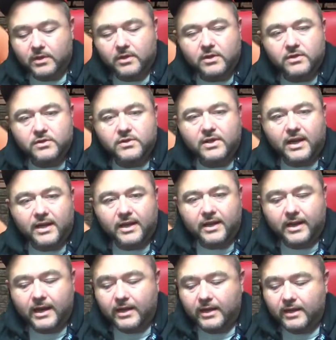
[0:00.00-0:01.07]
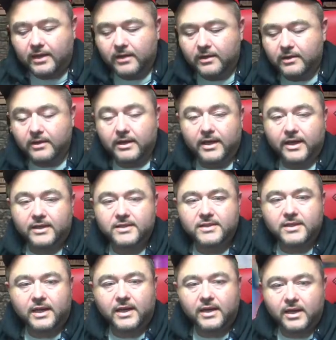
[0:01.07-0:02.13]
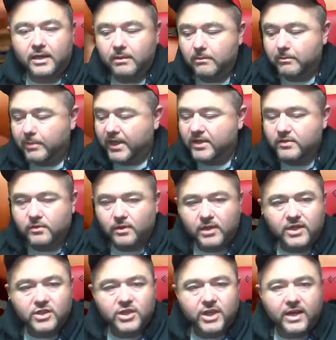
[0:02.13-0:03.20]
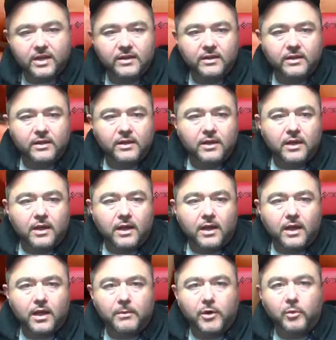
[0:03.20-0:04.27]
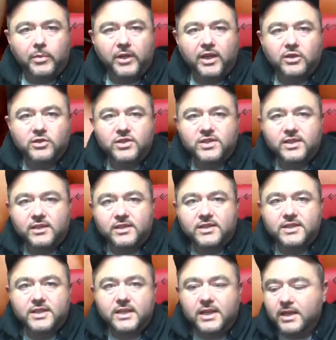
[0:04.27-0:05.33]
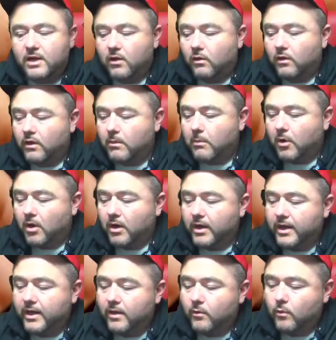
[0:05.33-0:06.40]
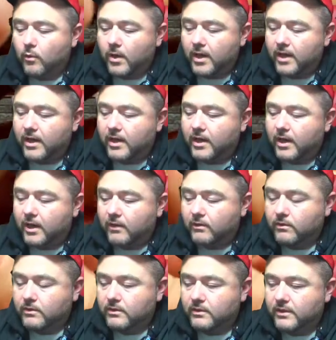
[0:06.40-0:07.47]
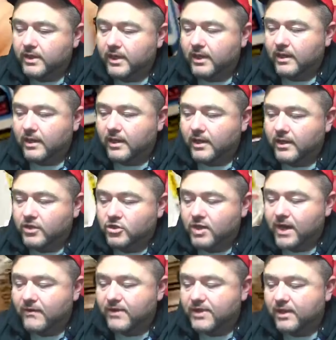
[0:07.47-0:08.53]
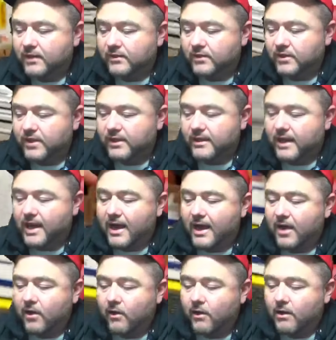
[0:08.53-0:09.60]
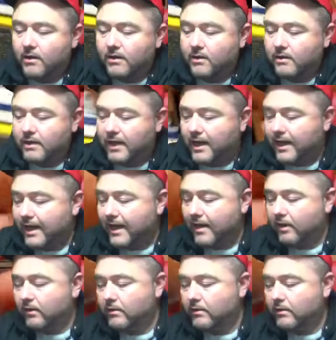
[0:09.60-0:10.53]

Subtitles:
So not hitting any exciting base rookies yet. It'll be interesting to see on the market what, I think Travis Hunter hit the IR, or the IL,